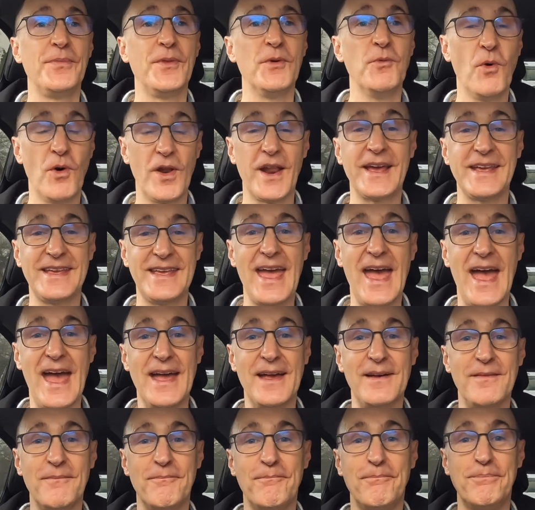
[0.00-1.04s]
what I
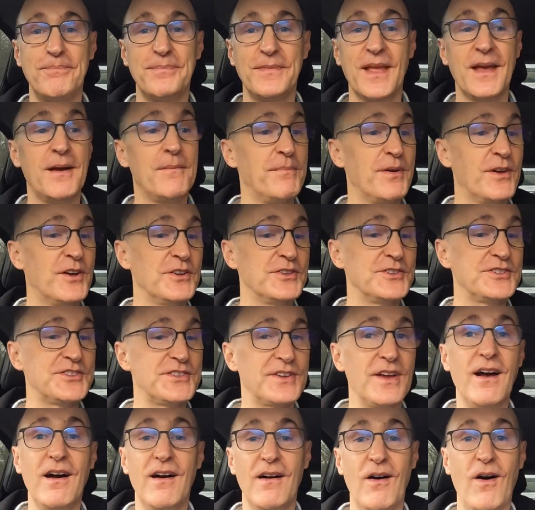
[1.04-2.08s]
get, because
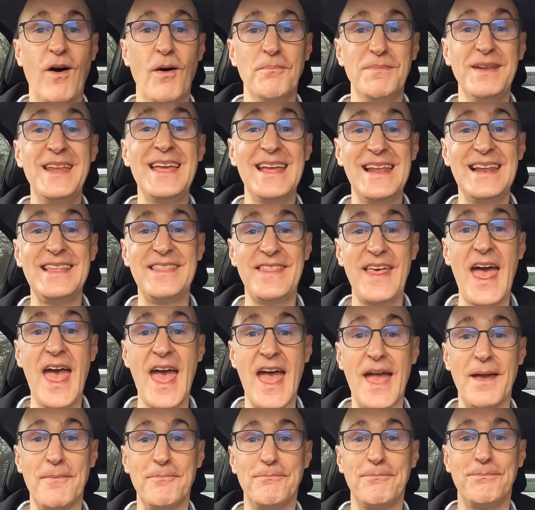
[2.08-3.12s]
I'm nearly
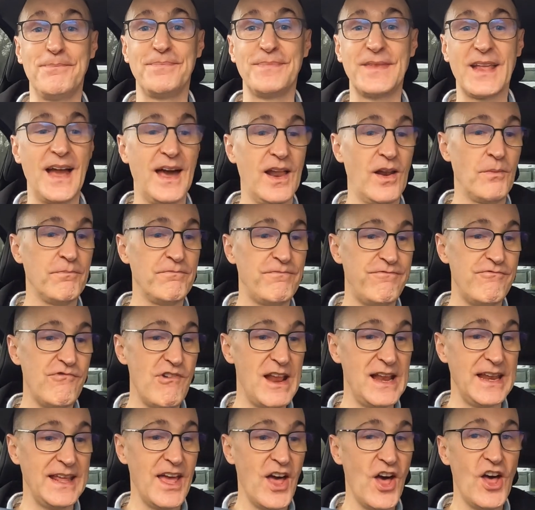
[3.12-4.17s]
there and I'm
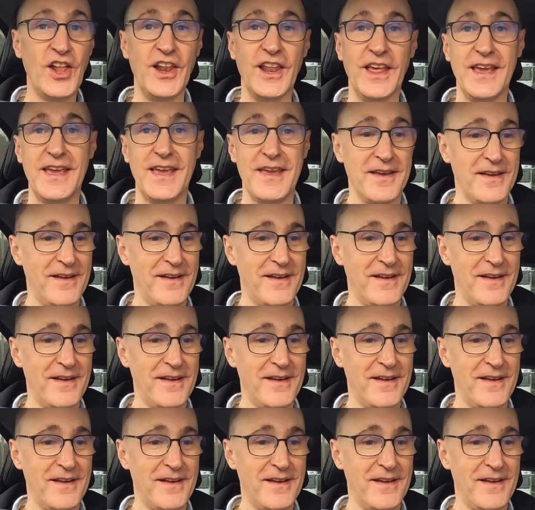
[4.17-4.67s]
really early.